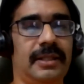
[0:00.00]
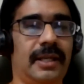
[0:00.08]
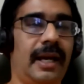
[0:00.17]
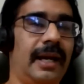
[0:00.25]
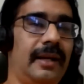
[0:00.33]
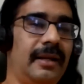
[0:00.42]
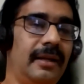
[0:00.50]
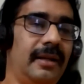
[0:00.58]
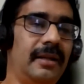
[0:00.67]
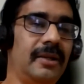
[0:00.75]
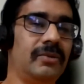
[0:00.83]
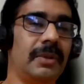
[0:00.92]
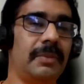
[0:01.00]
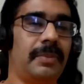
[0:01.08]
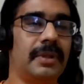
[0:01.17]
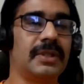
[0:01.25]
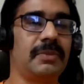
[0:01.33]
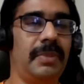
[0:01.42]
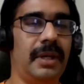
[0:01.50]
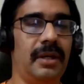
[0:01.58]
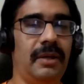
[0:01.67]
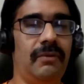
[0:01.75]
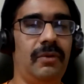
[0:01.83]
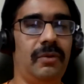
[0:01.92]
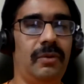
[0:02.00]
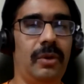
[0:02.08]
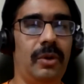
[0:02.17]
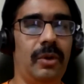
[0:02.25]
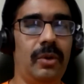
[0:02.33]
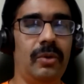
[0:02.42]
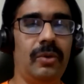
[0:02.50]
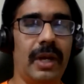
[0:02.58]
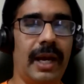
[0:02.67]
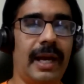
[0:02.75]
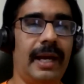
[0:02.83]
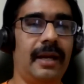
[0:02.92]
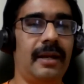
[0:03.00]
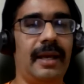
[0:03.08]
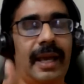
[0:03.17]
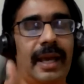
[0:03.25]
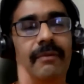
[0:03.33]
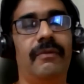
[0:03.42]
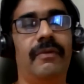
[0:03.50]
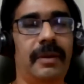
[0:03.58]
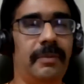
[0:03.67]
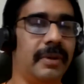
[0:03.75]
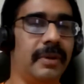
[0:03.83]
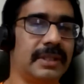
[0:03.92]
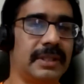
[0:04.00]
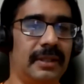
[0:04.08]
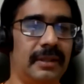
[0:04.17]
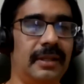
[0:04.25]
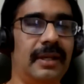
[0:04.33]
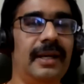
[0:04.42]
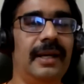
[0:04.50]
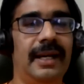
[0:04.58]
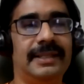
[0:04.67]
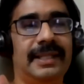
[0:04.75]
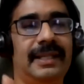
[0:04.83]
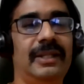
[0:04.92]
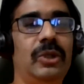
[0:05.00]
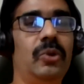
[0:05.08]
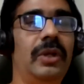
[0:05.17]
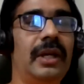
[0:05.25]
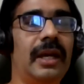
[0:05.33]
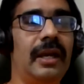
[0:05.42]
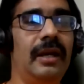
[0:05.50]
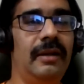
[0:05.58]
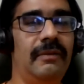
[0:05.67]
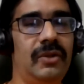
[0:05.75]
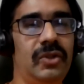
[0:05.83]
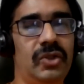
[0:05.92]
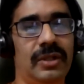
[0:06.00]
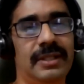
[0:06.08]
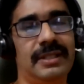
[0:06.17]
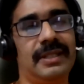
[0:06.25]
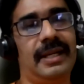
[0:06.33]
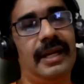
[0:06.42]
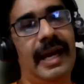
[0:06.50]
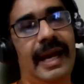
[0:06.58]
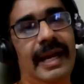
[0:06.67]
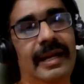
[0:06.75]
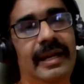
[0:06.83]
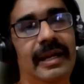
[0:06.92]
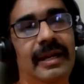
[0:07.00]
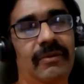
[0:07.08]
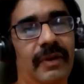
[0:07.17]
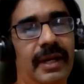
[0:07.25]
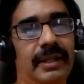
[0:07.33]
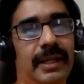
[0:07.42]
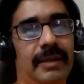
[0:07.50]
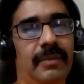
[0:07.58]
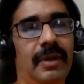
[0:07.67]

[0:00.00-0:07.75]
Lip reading: and it gives a perspective to look at every person as an unique individuals and identify them